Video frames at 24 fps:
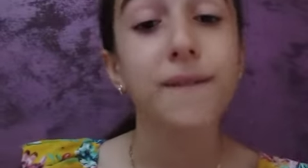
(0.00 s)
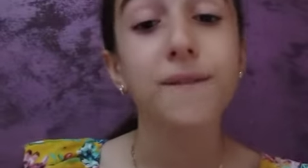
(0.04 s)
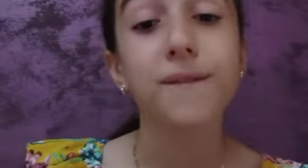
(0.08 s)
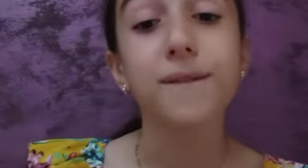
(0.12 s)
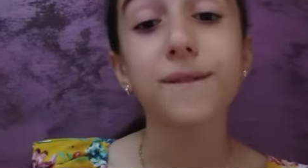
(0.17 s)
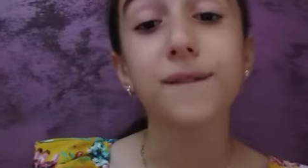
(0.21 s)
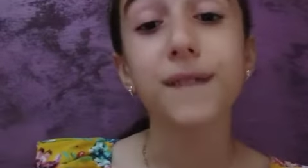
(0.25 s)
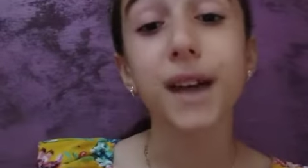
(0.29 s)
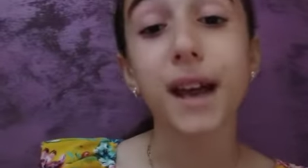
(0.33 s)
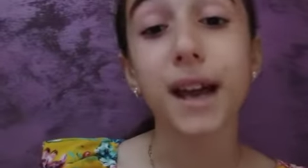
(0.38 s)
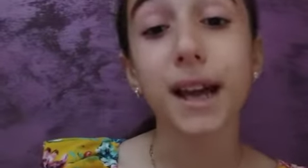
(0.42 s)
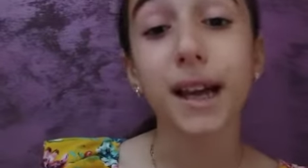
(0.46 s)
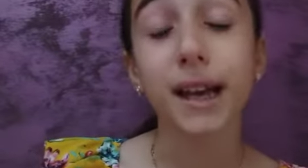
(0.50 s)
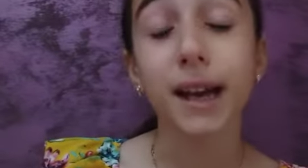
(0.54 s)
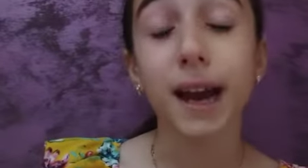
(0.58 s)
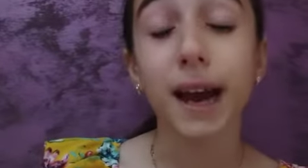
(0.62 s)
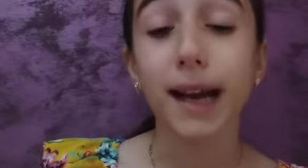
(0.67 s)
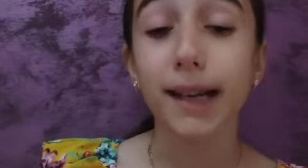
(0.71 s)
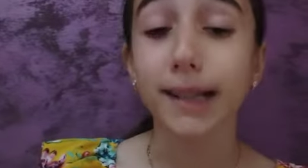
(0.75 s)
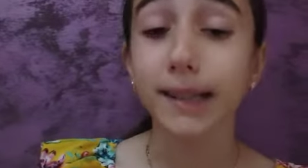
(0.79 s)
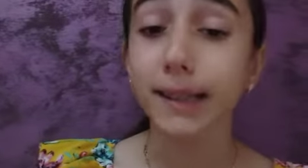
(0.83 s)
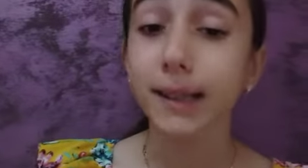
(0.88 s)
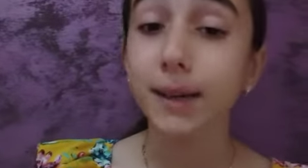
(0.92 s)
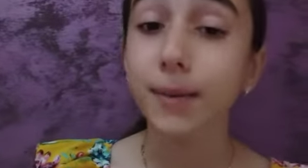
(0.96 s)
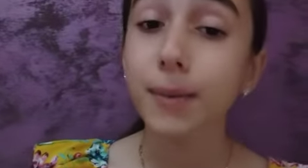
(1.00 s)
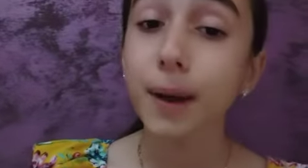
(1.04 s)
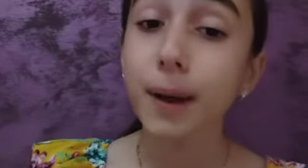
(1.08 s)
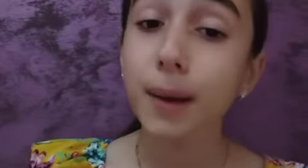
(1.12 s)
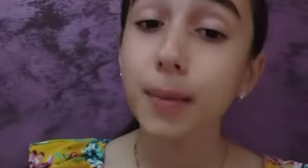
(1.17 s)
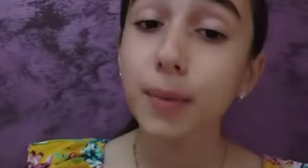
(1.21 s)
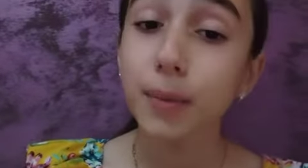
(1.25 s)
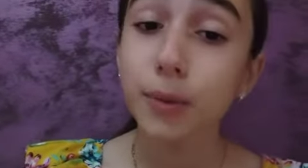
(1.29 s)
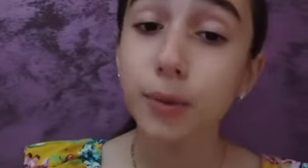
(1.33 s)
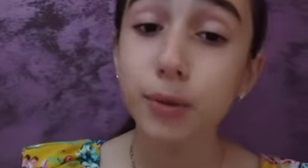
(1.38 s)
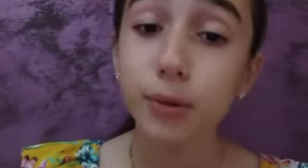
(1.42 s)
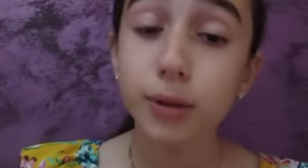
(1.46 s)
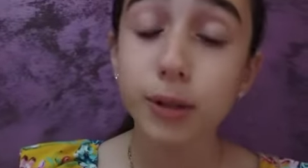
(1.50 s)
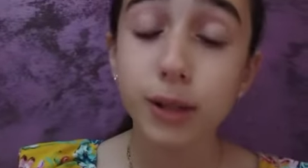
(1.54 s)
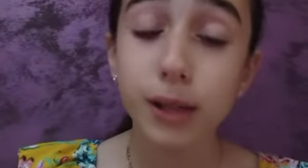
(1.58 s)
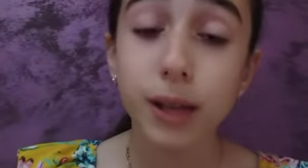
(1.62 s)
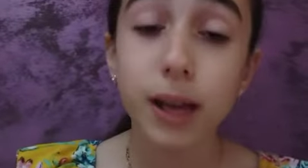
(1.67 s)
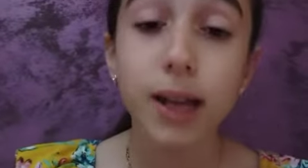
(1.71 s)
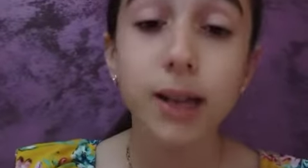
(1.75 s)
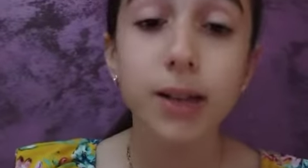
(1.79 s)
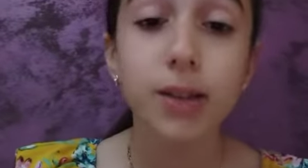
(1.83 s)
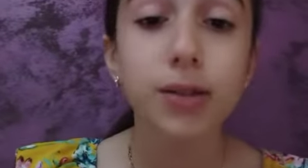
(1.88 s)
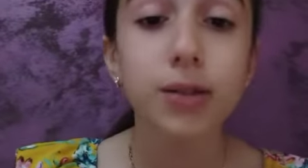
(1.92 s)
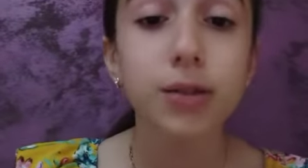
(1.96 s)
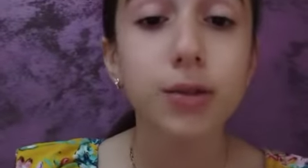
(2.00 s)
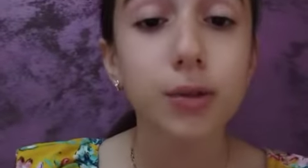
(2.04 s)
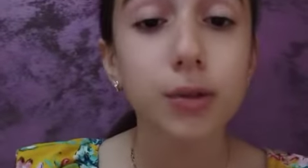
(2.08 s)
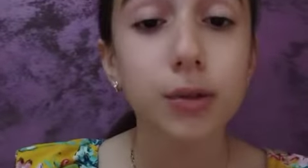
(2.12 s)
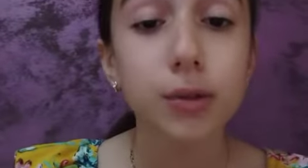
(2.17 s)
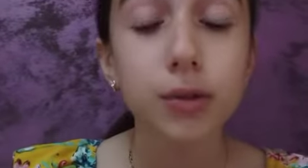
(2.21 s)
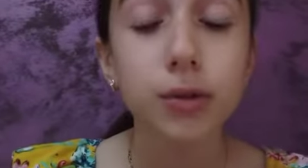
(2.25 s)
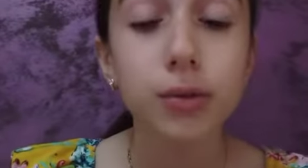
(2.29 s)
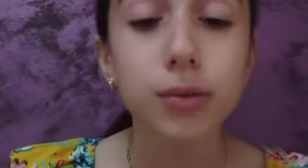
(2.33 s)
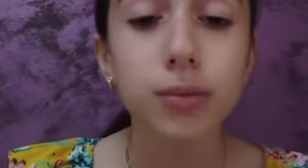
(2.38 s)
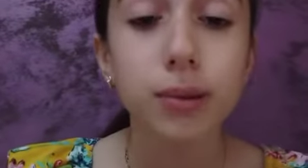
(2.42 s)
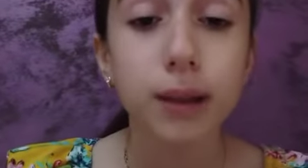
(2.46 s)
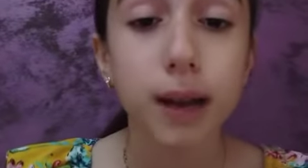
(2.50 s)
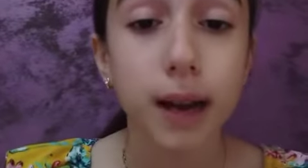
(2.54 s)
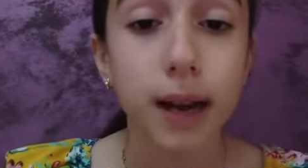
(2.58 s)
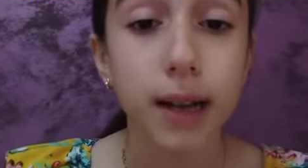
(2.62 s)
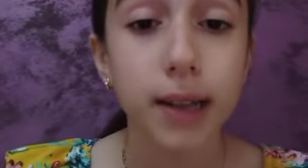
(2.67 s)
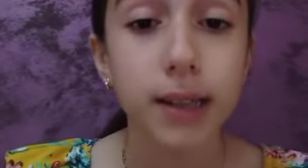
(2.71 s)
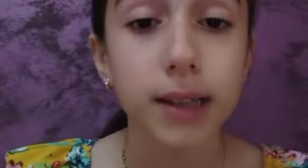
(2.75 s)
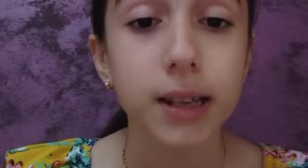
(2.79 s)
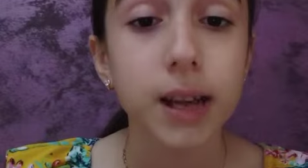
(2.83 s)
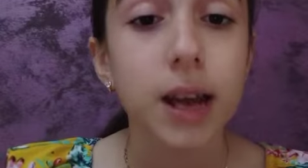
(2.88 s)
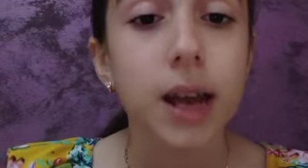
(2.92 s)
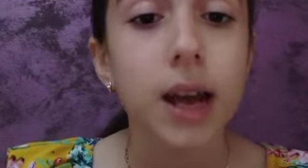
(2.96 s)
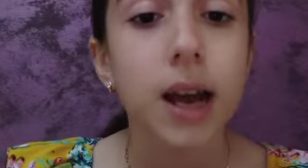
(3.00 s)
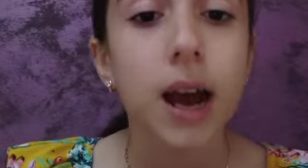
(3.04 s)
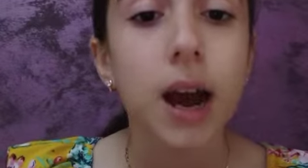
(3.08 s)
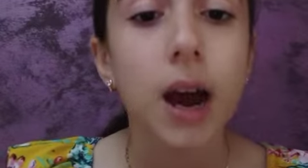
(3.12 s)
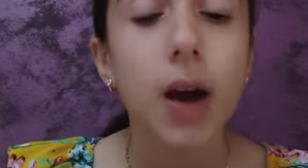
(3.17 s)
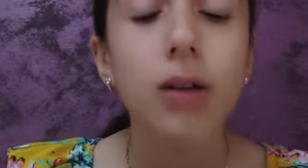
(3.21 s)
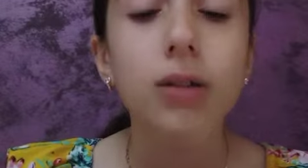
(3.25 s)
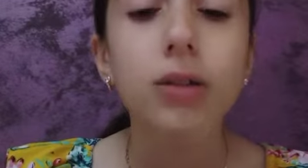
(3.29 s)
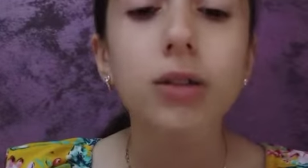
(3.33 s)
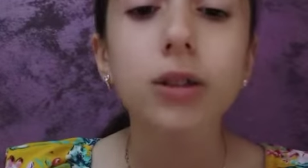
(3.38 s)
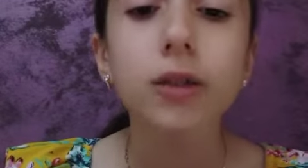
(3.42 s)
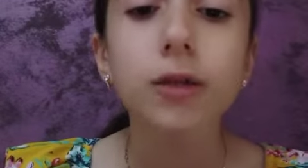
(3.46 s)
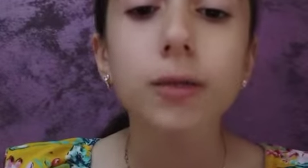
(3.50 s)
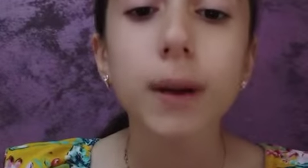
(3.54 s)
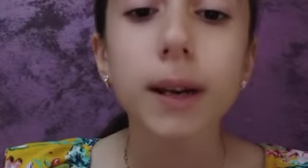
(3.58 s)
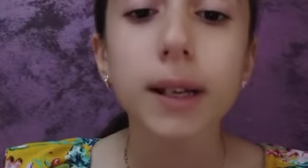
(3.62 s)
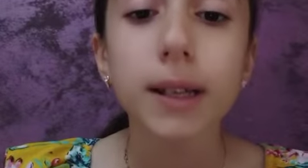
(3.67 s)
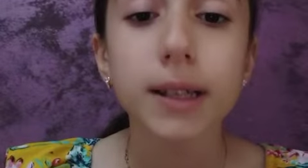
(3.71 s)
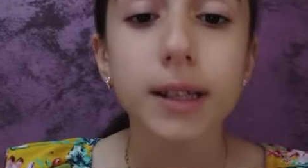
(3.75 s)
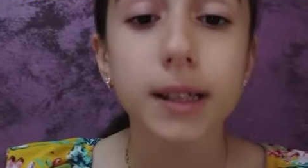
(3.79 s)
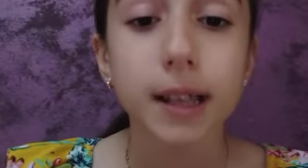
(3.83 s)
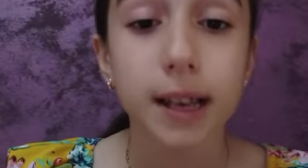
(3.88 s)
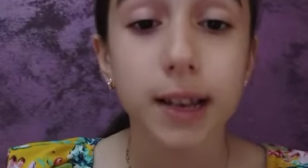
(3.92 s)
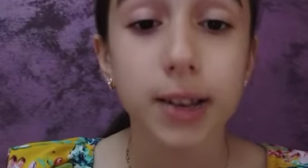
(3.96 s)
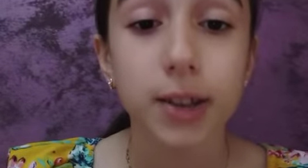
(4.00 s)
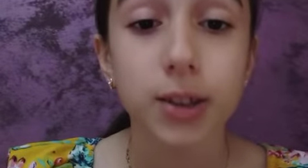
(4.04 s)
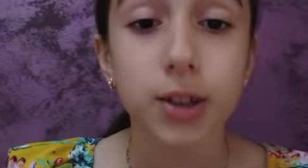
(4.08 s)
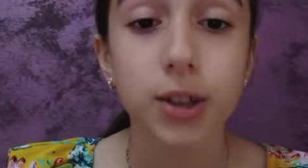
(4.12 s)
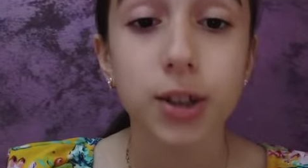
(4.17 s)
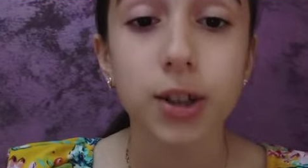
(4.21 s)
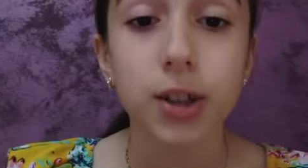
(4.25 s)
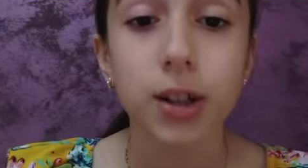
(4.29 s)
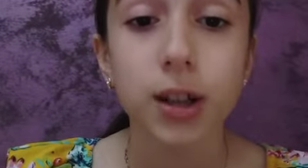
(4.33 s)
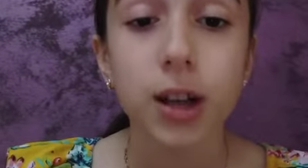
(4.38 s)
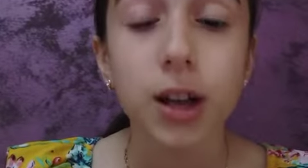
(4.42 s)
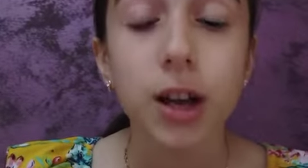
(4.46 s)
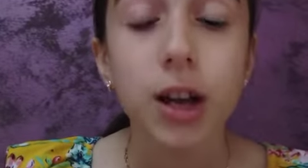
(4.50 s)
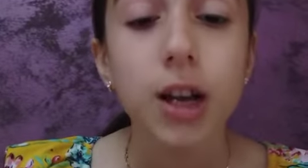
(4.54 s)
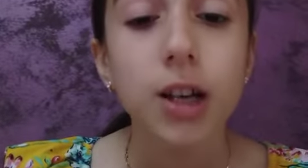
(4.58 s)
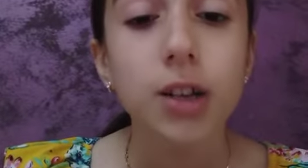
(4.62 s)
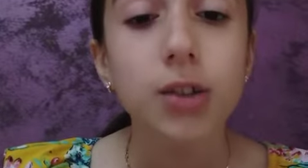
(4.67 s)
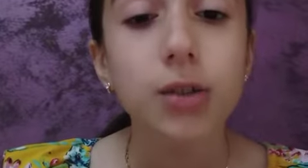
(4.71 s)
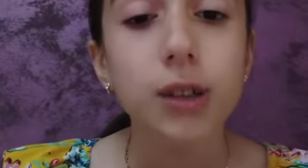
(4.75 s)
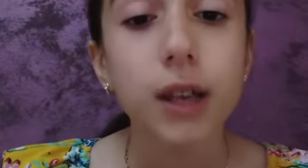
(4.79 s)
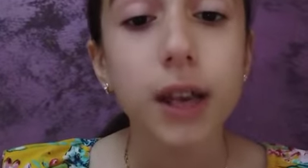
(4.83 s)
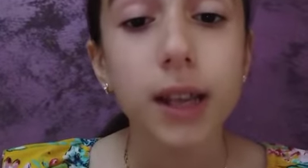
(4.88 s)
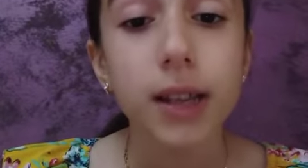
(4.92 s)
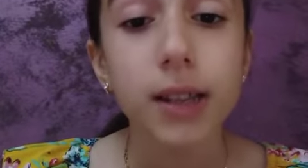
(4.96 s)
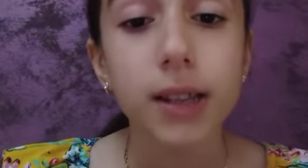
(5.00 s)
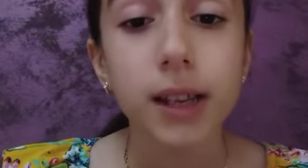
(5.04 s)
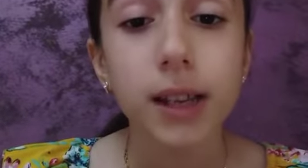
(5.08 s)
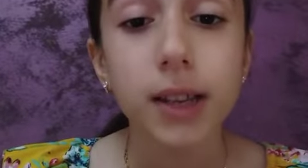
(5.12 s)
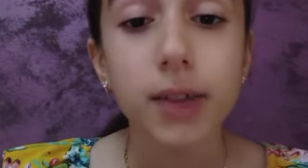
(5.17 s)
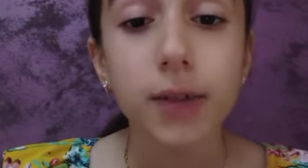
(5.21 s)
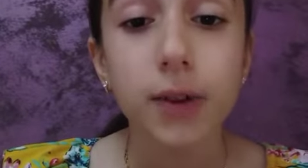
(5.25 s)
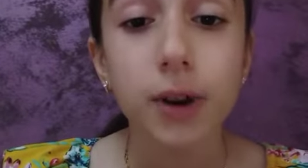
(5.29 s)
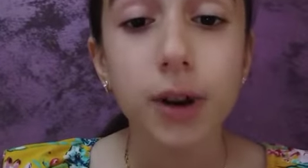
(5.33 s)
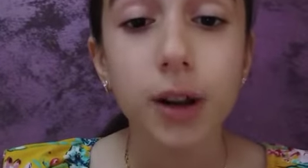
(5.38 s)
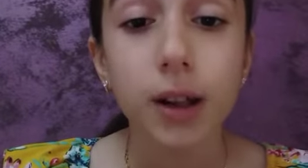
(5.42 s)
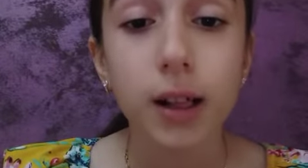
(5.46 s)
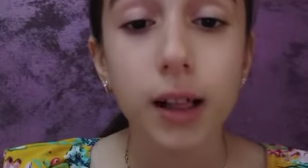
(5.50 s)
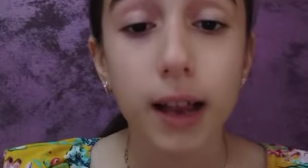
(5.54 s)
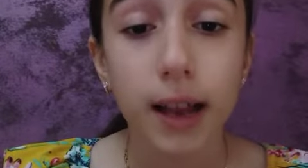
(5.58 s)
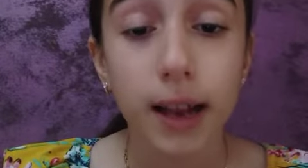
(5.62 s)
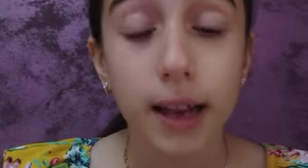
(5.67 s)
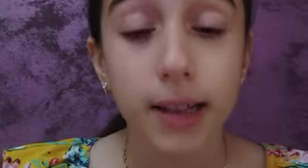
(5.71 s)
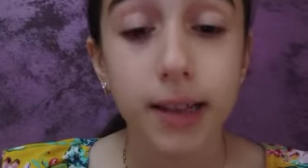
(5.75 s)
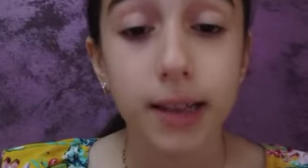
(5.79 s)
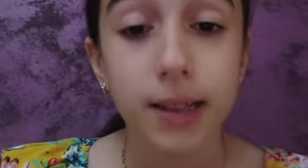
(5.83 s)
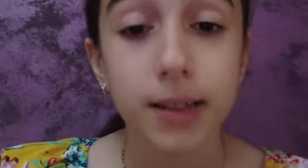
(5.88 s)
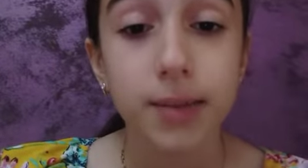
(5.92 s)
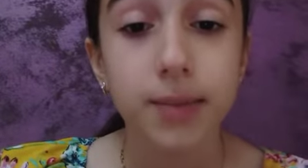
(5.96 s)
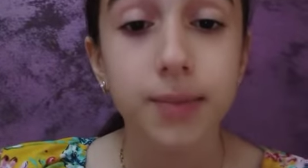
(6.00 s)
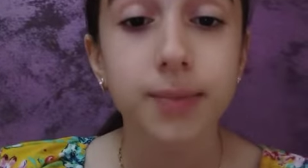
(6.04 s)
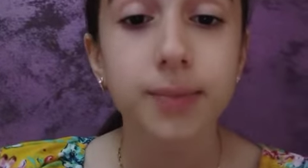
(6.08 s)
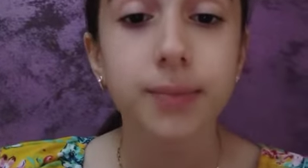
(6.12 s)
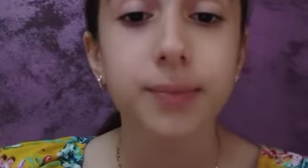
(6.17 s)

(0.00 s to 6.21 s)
Then I take my books and school supplies out of my satchel to get set for class.